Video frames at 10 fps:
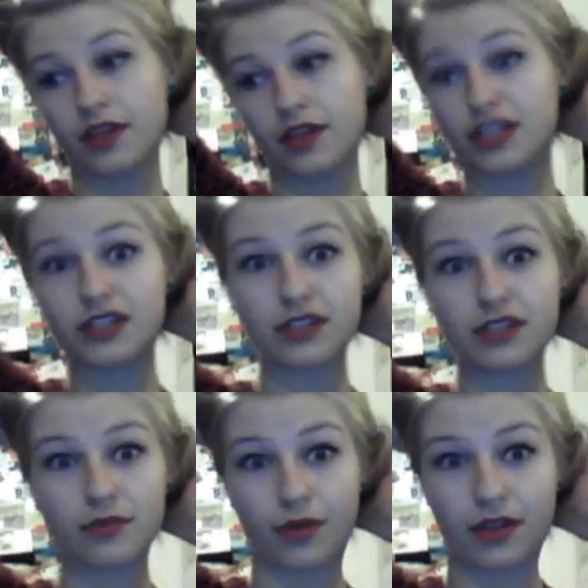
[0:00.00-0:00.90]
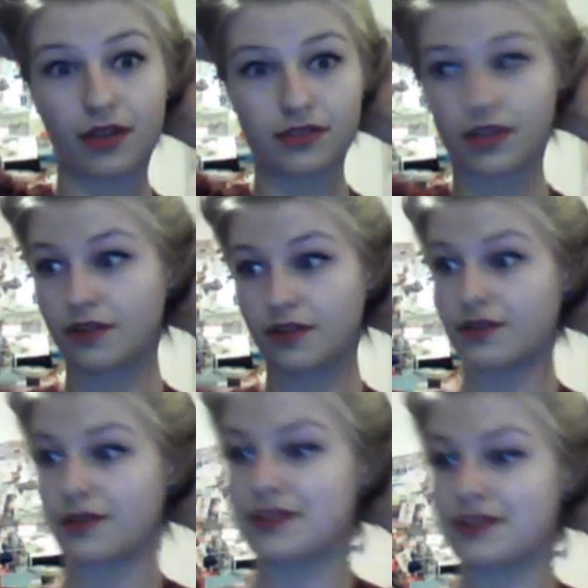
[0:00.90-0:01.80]
You can do this with one of those donut
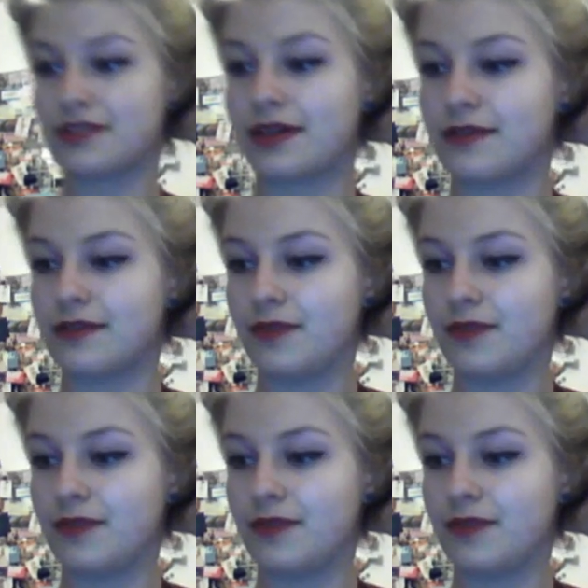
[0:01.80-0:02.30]
rollers as well.